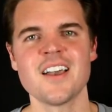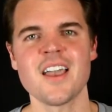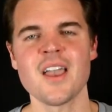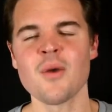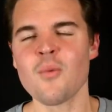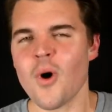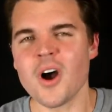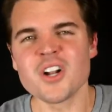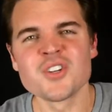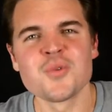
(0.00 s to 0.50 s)

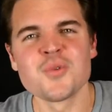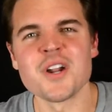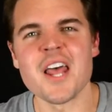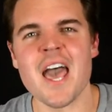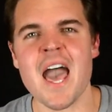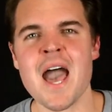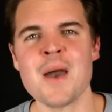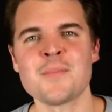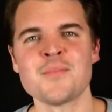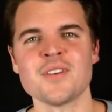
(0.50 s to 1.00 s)
and watch what
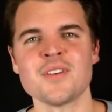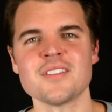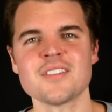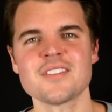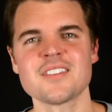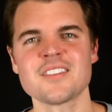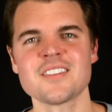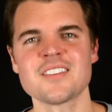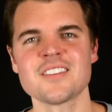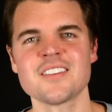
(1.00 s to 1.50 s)

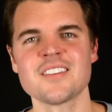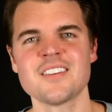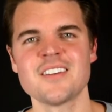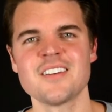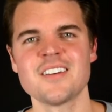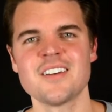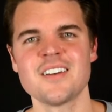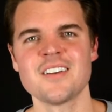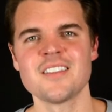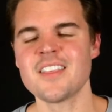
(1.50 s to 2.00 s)
happens.
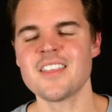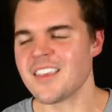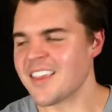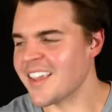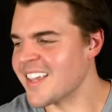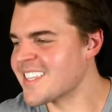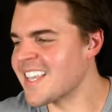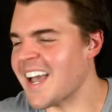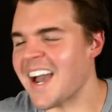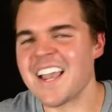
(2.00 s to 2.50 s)
The
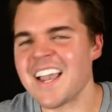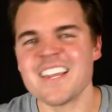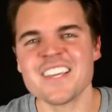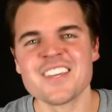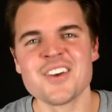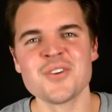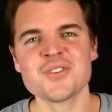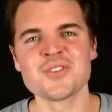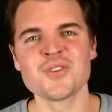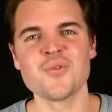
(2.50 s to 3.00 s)
anxiety
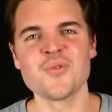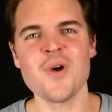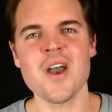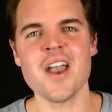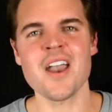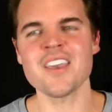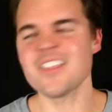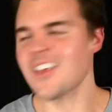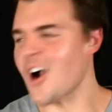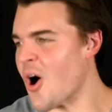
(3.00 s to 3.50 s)
goes
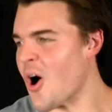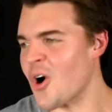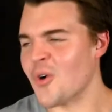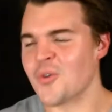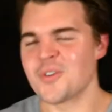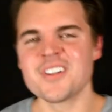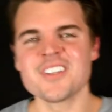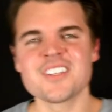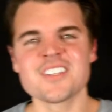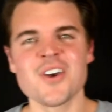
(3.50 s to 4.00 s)
away. The
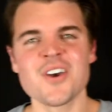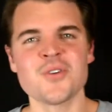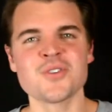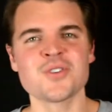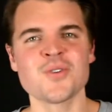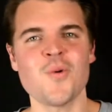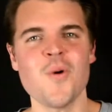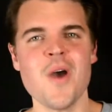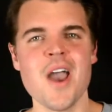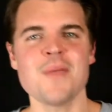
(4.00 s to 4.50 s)
awkwardness goes
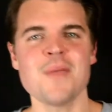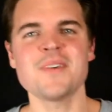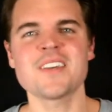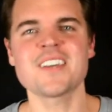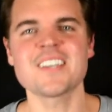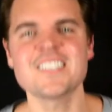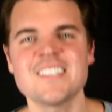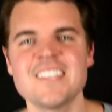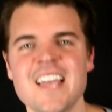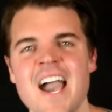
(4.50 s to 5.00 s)
away
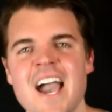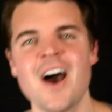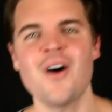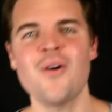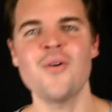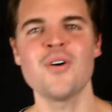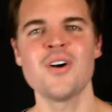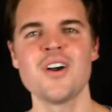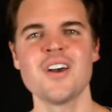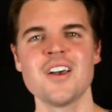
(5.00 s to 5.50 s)
because
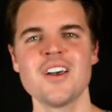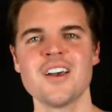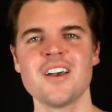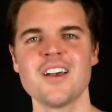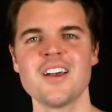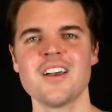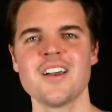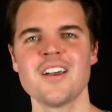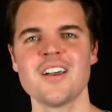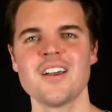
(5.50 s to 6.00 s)
now
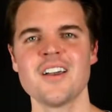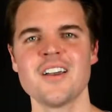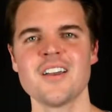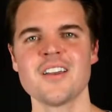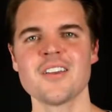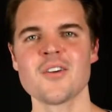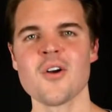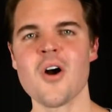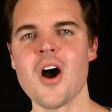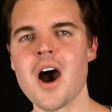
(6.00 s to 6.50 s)

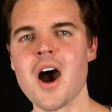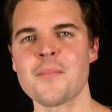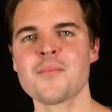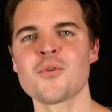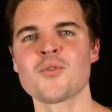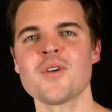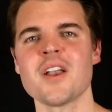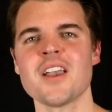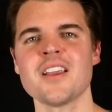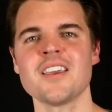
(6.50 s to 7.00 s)
you're
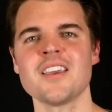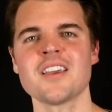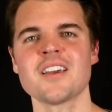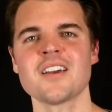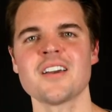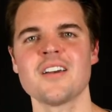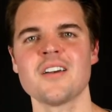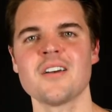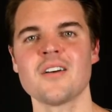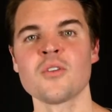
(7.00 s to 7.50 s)

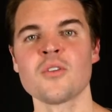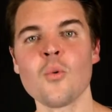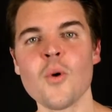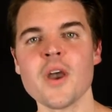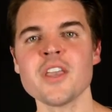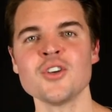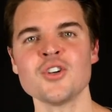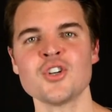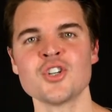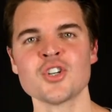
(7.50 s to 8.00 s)
operating the
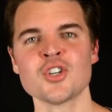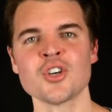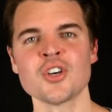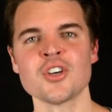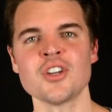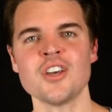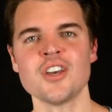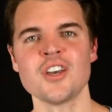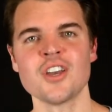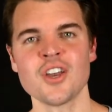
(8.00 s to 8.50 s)
way you
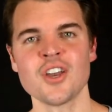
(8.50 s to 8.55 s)
should.